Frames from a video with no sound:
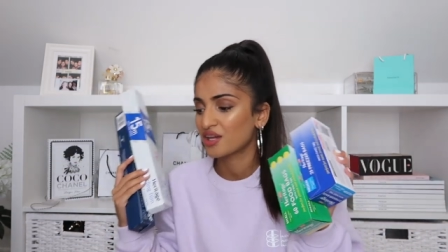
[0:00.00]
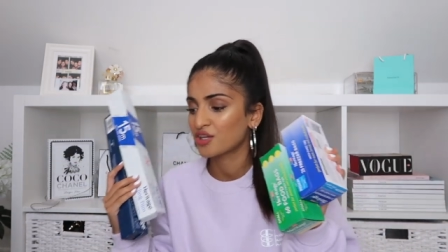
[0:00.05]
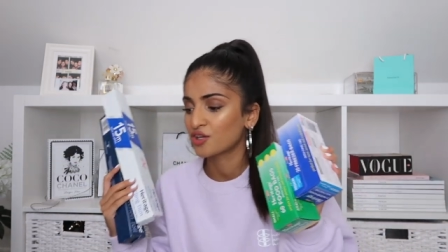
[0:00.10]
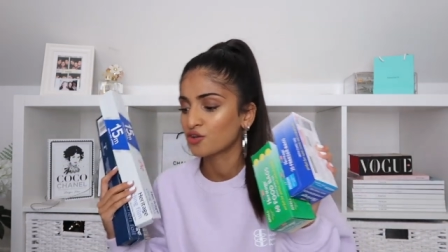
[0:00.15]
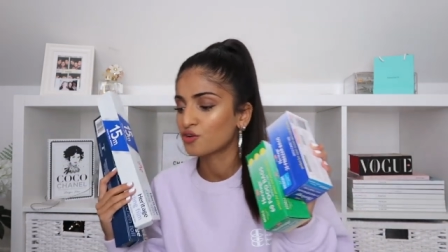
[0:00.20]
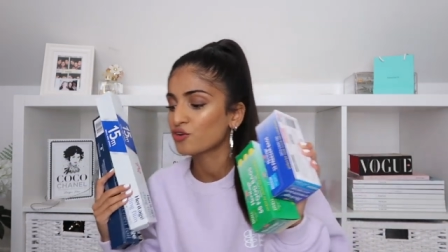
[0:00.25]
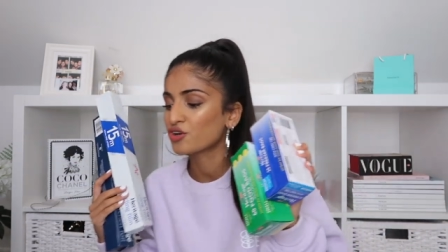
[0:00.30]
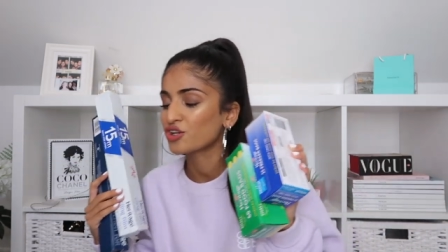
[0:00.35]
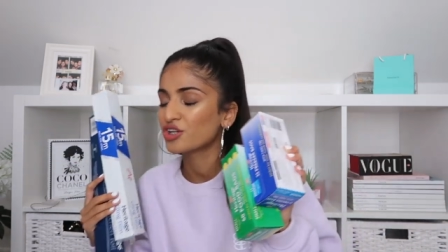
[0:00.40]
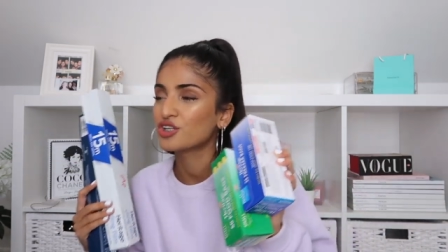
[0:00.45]

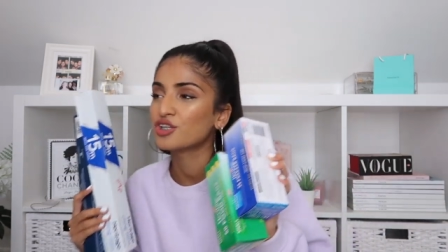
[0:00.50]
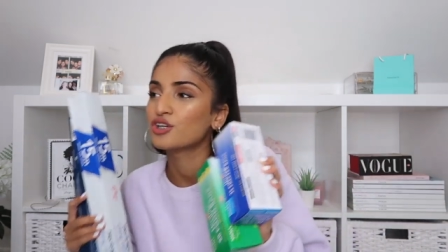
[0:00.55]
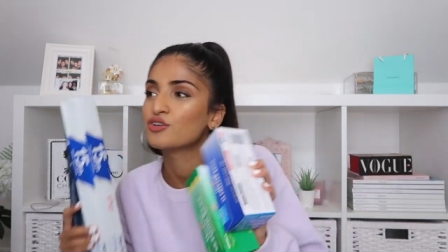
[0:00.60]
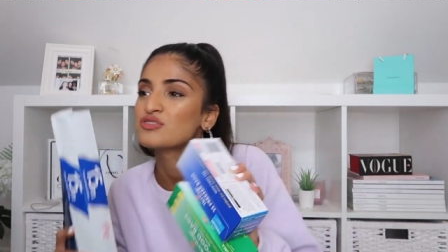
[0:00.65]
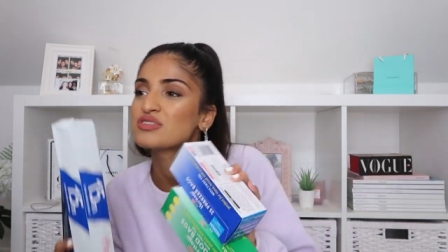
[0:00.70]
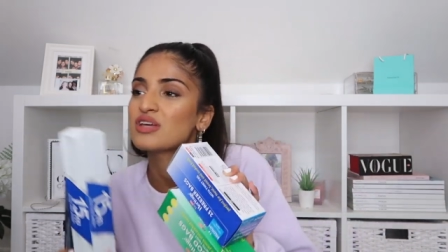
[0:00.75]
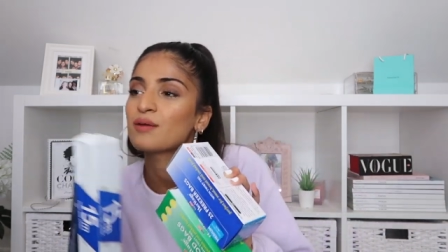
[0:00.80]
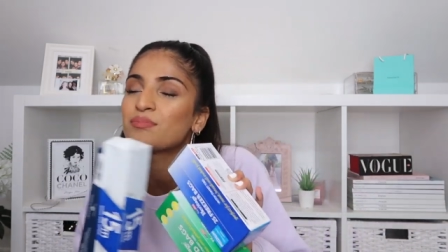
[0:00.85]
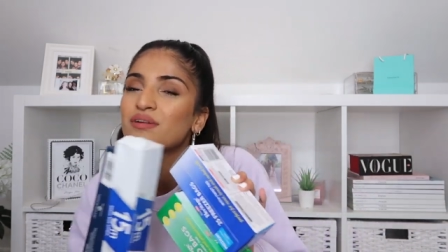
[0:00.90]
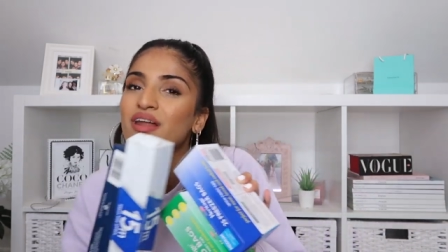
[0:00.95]
you're not going to
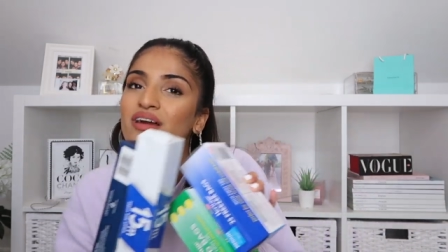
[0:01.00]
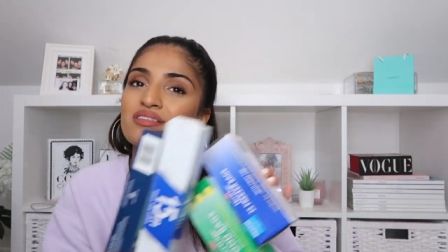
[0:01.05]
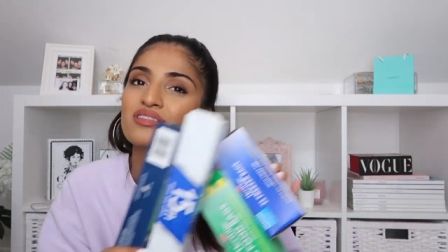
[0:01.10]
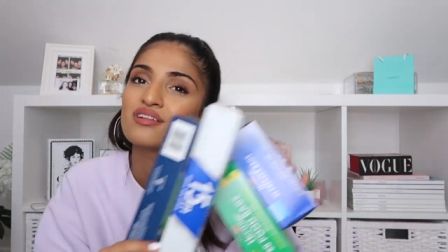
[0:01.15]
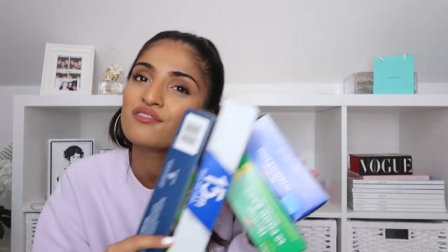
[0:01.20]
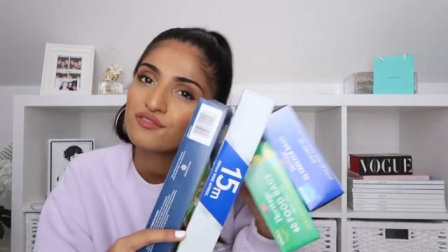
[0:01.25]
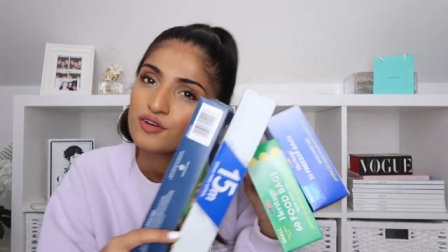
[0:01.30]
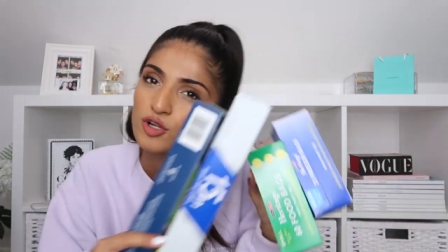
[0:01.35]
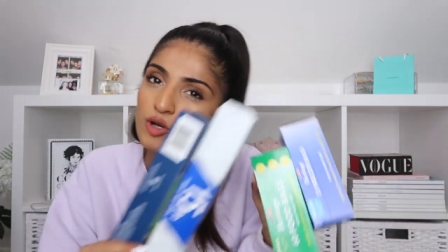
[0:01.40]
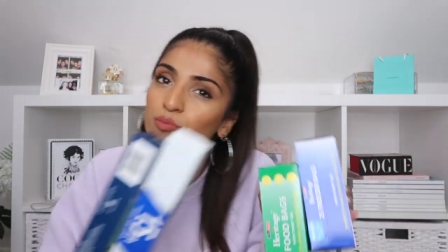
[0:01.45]
use up like
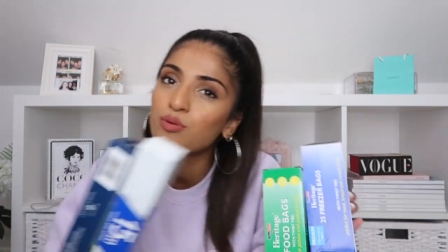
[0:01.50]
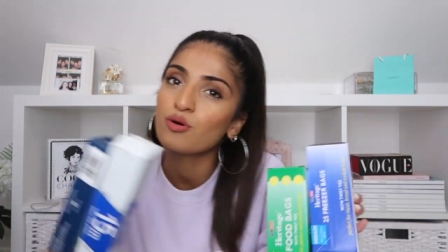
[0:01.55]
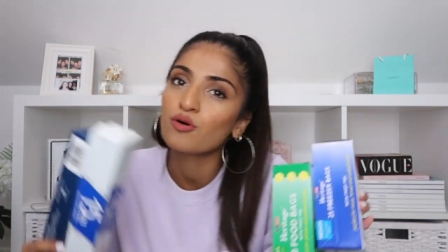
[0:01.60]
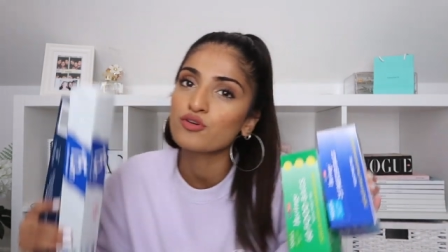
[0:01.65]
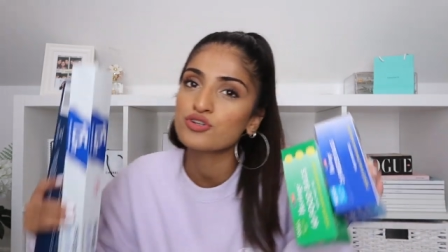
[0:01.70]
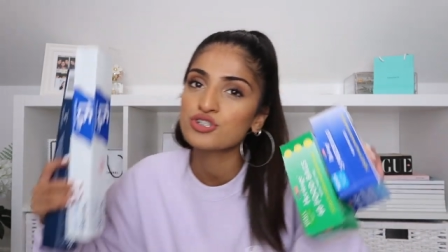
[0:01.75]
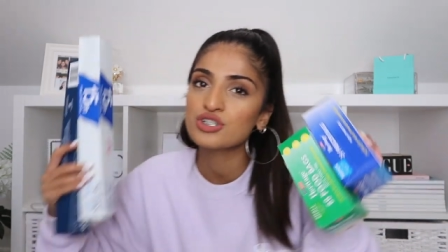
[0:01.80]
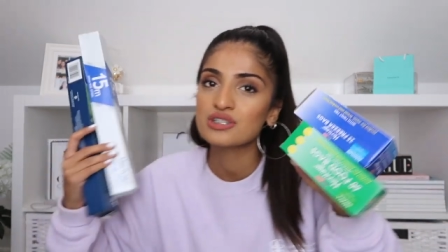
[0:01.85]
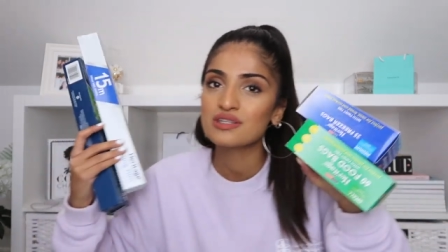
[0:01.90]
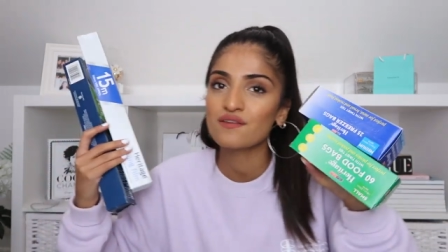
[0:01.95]
the full
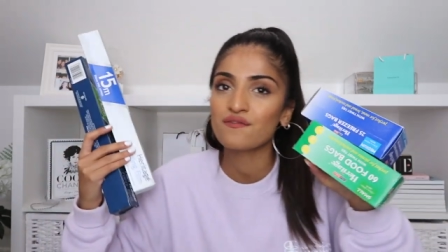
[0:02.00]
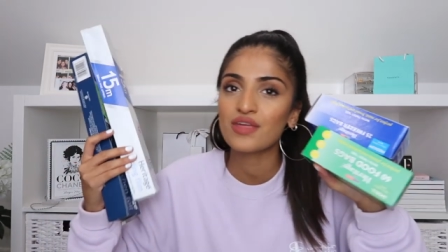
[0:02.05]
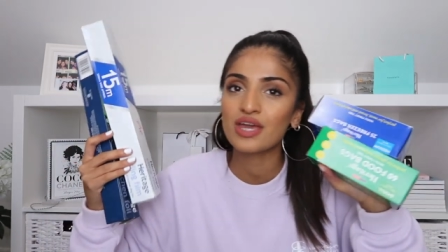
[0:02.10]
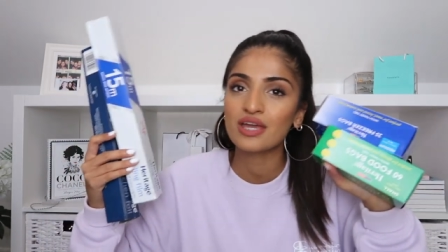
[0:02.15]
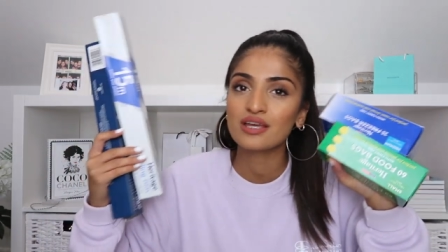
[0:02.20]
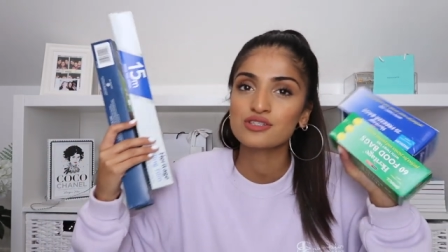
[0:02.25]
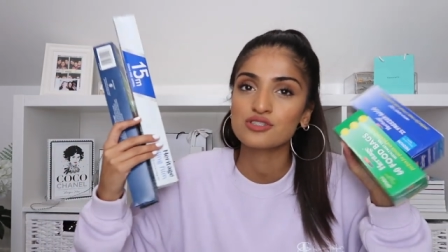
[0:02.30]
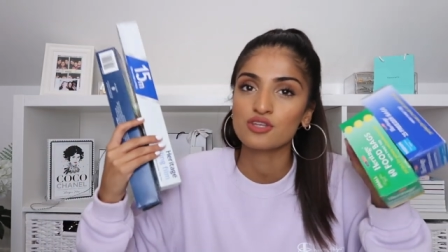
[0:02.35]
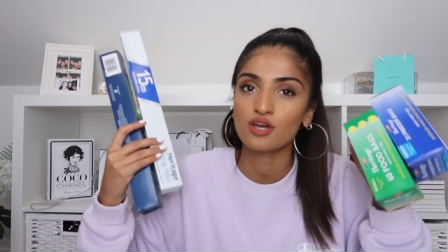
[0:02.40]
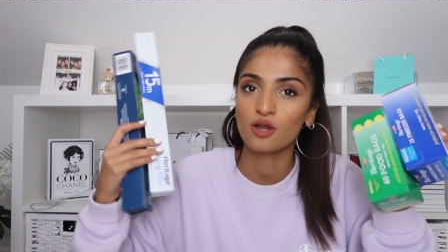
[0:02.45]
portions of things,